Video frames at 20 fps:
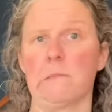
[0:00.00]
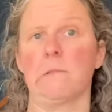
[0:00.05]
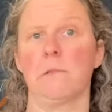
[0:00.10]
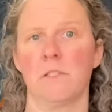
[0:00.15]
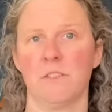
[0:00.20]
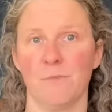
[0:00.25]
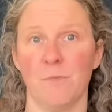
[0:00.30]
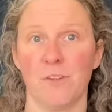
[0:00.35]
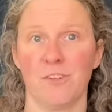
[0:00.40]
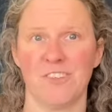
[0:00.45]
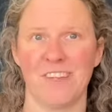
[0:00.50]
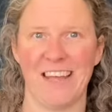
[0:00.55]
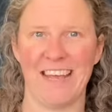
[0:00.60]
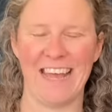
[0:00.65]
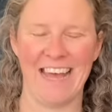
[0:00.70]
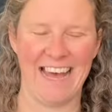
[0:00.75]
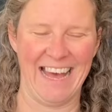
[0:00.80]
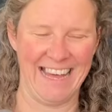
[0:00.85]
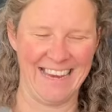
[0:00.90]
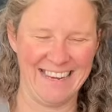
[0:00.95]
as much as I
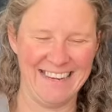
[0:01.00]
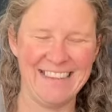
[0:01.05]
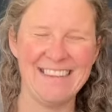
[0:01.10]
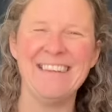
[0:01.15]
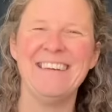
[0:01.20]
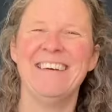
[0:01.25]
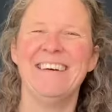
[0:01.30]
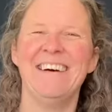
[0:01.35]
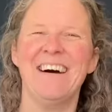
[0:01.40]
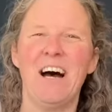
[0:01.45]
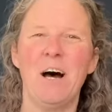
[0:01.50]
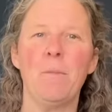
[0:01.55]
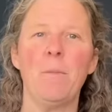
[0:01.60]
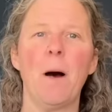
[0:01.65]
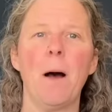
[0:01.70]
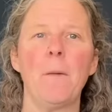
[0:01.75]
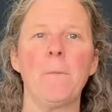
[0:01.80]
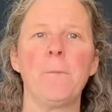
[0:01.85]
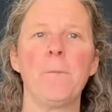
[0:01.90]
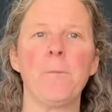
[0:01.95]
can
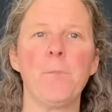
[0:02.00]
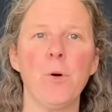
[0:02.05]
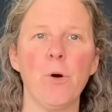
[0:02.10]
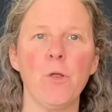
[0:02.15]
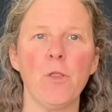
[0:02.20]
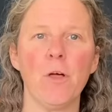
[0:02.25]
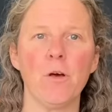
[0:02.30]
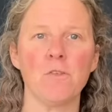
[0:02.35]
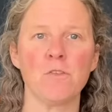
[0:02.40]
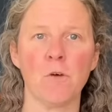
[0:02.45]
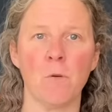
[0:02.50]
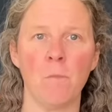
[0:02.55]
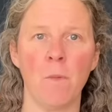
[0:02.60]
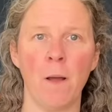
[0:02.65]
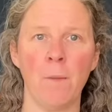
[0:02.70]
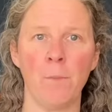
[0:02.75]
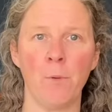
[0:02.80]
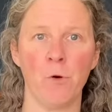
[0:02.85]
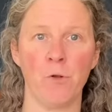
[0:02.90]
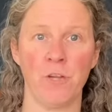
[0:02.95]
and put those on
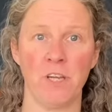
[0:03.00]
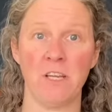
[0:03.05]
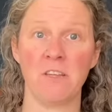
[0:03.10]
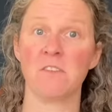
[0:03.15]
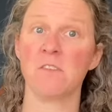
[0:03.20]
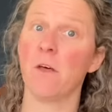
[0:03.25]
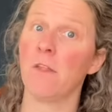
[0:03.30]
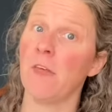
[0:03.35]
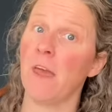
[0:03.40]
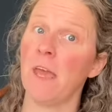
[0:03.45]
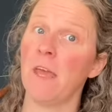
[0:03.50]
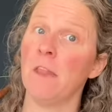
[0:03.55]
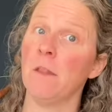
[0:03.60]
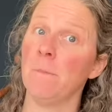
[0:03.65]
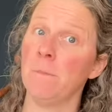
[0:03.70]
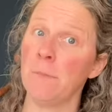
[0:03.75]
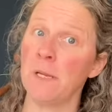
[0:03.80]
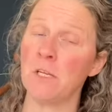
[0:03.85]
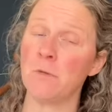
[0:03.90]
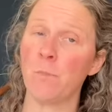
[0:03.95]
my body so they're in
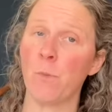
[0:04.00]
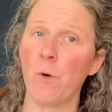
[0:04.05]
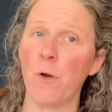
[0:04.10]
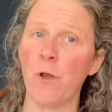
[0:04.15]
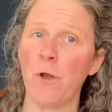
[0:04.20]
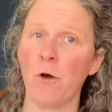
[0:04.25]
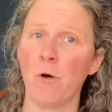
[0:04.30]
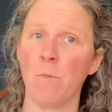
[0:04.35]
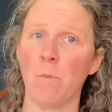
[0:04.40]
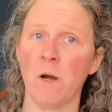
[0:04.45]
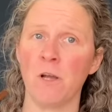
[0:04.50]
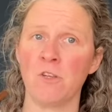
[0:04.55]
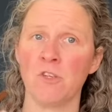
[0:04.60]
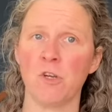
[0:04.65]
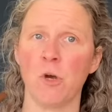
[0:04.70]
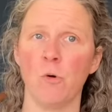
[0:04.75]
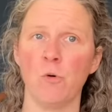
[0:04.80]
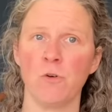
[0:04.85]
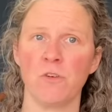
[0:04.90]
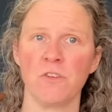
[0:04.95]
the midpoint on my
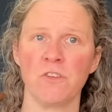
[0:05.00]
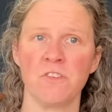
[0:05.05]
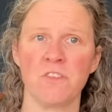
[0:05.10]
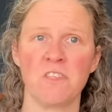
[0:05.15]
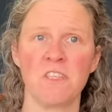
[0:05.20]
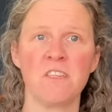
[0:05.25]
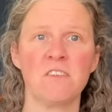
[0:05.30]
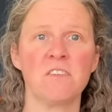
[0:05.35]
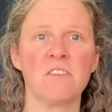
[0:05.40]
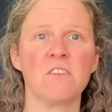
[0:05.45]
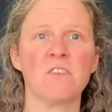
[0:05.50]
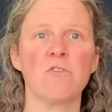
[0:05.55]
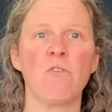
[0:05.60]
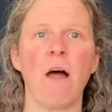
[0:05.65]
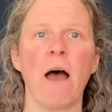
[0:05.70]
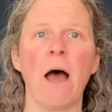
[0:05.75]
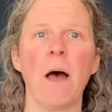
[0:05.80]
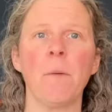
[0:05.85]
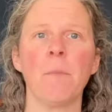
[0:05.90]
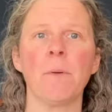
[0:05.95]
shoulders, this
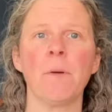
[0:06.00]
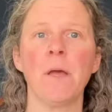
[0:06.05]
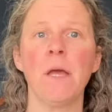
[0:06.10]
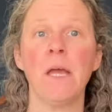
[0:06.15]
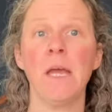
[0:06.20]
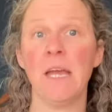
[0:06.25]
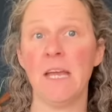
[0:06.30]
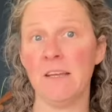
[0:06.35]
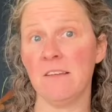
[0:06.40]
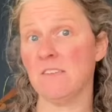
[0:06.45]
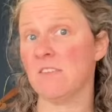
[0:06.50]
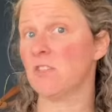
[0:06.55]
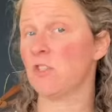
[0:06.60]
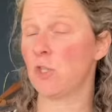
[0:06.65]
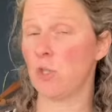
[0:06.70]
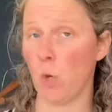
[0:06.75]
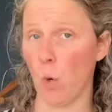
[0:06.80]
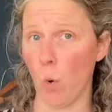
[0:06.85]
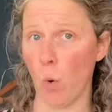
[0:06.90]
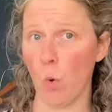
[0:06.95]
strap is
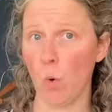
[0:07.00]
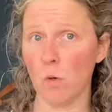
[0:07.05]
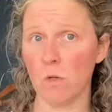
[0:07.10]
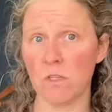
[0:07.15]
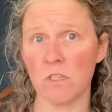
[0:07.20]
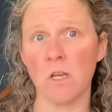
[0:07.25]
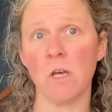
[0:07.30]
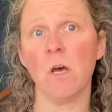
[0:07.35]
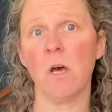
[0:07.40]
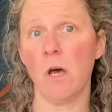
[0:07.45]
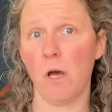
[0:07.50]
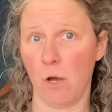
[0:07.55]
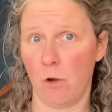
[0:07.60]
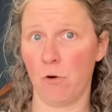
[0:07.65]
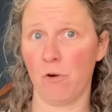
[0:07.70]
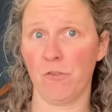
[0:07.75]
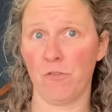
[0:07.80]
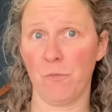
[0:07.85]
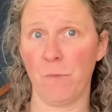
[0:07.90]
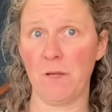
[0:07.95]
taut
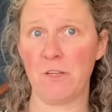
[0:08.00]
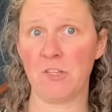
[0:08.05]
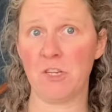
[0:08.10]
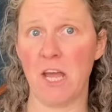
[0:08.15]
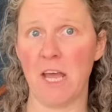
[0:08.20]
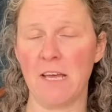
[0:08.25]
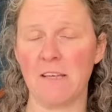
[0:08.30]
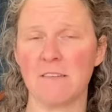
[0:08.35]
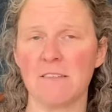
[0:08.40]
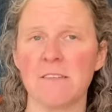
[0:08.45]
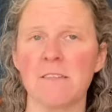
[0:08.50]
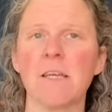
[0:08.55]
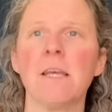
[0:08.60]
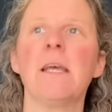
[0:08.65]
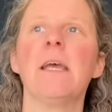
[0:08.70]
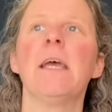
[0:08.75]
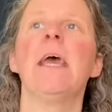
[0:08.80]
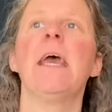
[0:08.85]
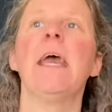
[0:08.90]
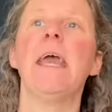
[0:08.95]
across my chest.
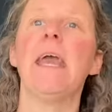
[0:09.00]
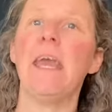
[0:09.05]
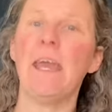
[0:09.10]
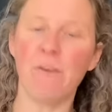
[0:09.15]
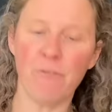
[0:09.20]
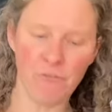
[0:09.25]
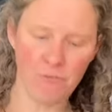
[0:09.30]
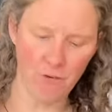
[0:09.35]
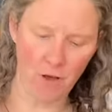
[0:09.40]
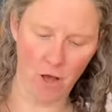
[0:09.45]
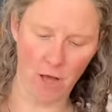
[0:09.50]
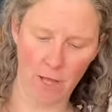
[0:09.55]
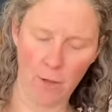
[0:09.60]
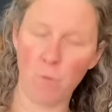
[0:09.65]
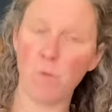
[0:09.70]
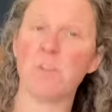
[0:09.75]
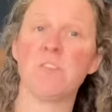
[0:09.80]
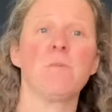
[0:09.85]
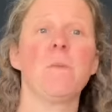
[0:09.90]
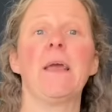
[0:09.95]
If I
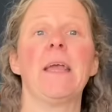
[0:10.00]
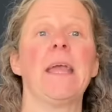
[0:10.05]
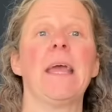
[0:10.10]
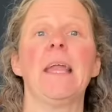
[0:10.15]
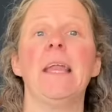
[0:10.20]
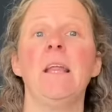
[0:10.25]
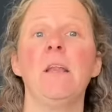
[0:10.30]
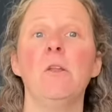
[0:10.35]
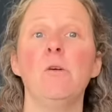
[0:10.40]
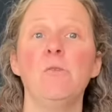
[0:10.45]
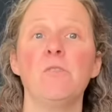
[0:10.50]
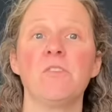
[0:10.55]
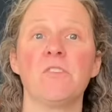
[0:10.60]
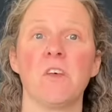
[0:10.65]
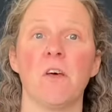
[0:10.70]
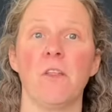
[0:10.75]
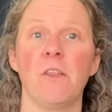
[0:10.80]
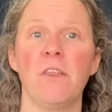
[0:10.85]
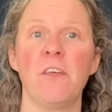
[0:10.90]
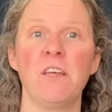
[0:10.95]
were to make it any
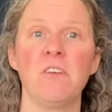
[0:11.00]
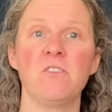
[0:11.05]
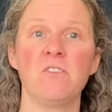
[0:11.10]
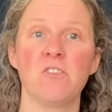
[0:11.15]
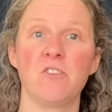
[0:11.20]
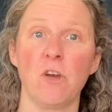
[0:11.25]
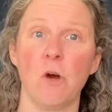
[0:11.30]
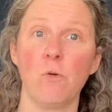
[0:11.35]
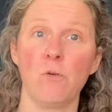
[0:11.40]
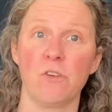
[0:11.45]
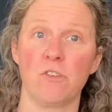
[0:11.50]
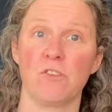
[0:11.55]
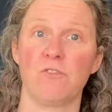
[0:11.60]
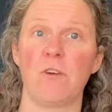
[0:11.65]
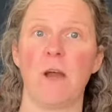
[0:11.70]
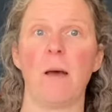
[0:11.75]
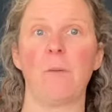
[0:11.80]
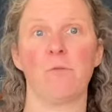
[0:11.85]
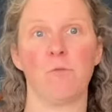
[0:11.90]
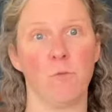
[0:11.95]
looser, these shoulder
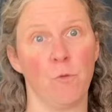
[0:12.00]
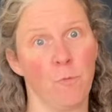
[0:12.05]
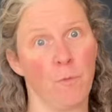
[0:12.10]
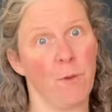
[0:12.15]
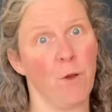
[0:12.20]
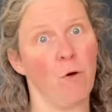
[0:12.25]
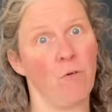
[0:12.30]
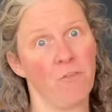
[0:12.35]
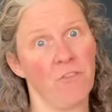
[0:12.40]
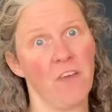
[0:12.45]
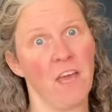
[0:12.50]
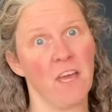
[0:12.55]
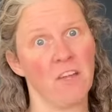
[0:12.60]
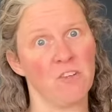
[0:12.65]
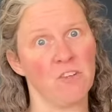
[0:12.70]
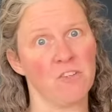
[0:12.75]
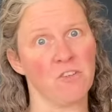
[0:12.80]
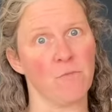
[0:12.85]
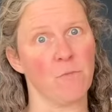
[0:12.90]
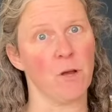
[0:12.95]
straps would be off the
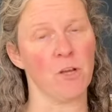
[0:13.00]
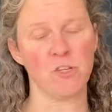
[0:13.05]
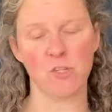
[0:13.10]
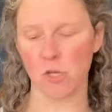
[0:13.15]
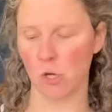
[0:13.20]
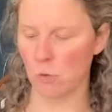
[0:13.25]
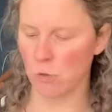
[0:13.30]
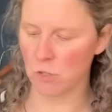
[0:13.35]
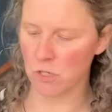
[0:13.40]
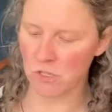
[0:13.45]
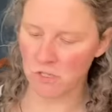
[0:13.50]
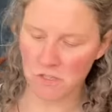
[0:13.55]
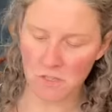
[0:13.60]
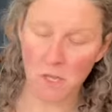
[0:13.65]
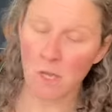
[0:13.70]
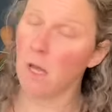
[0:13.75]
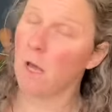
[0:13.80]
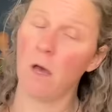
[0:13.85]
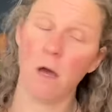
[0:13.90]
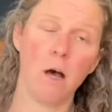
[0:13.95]
edges of my shoulders.
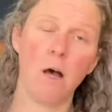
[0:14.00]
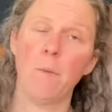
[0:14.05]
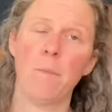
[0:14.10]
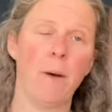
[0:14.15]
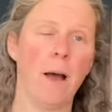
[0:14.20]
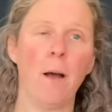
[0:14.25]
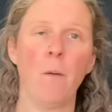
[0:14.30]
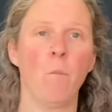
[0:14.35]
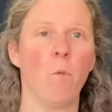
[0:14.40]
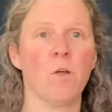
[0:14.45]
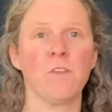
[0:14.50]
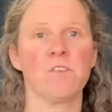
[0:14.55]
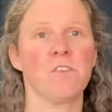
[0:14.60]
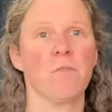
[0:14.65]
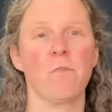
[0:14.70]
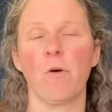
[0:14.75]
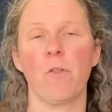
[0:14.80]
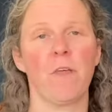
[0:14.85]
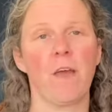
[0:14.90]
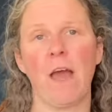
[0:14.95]
And once I've
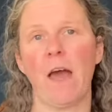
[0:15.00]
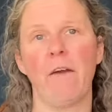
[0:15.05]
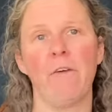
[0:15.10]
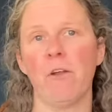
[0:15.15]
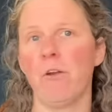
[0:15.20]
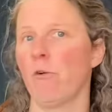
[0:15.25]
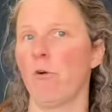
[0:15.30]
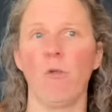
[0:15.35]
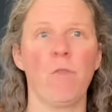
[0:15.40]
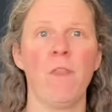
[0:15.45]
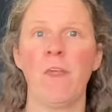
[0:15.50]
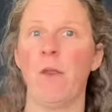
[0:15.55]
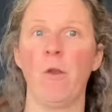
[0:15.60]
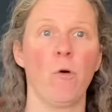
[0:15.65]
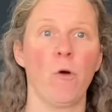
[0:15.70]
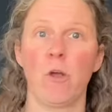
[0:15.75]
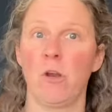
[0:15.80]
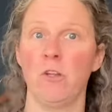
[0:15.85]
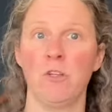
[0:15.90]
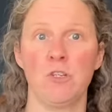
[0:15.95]
got the carrier on, they're
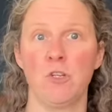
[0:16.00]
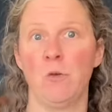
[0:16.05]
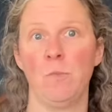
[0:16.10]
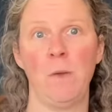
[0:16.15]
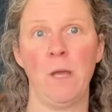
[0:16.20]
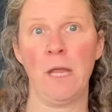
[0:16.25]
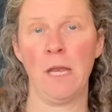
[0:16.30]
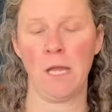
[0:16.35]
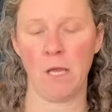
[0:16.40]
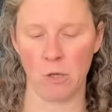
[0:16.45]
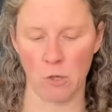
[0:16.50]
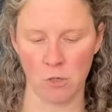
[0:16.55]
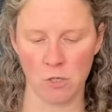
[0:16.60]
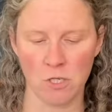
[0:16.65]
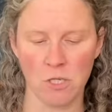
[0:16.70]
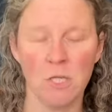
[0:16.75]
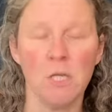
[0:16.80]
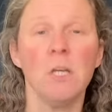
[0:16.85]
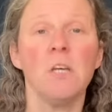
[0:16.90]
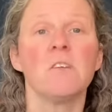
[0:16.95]
not going to do me any good.
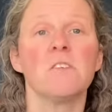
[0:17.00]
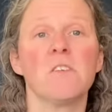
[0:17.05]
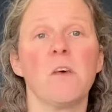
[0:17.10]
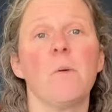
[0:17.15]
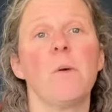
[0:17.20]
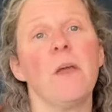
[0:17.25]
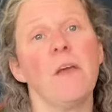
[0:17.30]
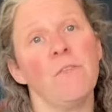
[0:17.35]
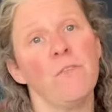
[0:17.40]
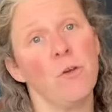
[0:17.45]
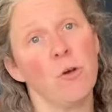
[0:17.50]
So if